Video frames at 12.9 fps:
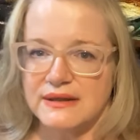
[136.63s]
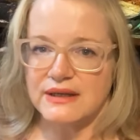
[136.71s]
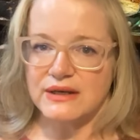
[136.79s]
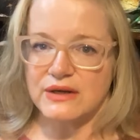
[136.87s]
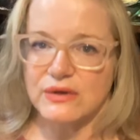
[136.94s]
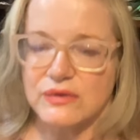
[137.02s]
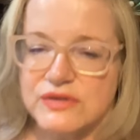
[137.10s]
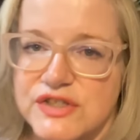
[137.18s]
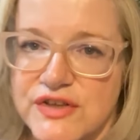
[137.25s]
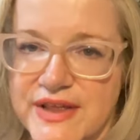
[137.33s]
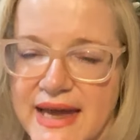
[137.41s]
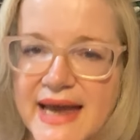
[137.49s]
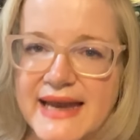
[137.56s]
You know, so
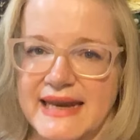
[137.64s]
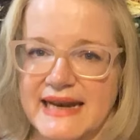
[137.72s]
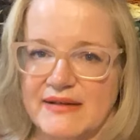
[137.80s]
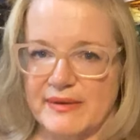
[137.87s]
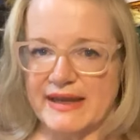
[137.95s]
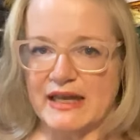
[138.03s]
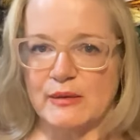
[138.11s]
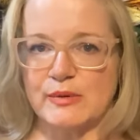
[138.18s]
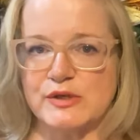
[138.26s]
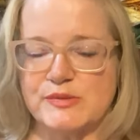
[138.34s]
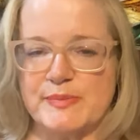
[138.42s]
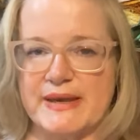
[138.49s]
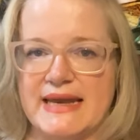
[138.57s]
that I can have my
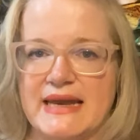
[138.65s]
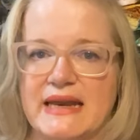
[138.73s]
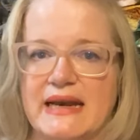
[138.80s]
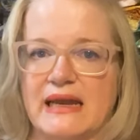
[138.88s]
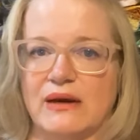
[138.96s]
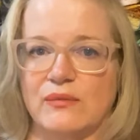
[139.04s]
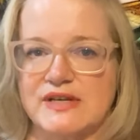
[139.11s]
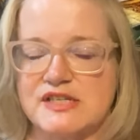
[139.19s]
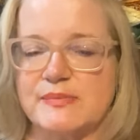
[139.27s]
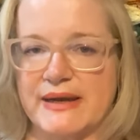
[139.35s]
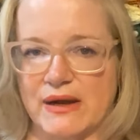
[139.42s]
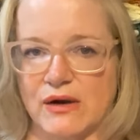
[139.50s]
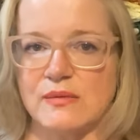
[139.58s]
elbows bent and I can rest
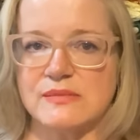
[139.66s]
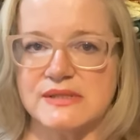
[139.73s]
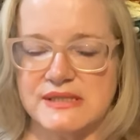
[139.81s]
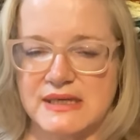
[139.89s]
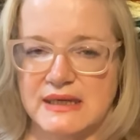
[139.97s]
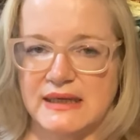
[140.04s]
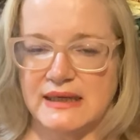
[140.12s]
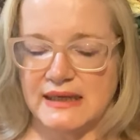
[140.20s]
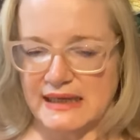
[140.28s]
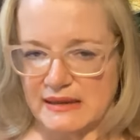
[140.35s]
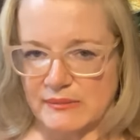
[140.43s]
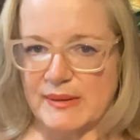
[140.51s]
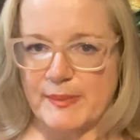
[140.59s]
my arms
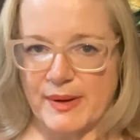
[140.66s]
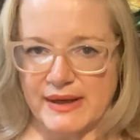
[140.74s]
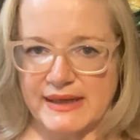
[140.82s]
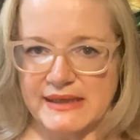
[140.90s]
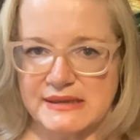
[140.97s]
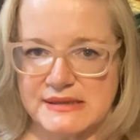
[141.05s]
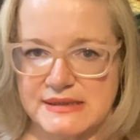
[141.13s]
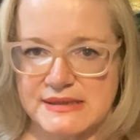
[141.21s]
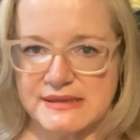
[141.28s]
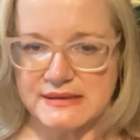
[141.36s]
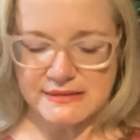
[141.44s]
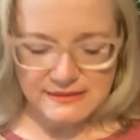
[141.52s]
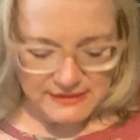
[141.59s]
in my
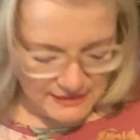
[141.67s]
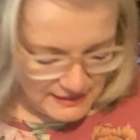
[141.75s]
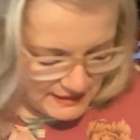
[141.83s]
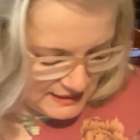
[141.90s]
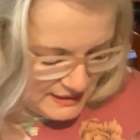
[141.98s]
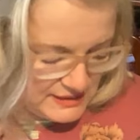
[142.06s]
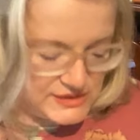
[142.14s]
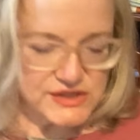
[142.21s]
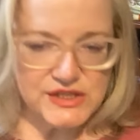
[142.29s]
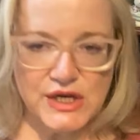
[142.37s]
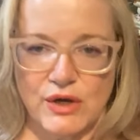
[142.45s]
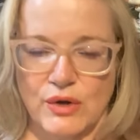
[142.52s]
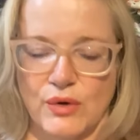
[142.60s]
pockets.
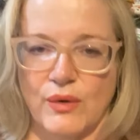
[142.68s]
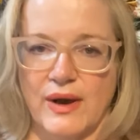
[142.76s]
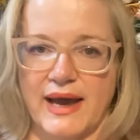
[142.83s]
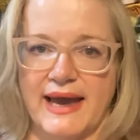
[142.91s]
So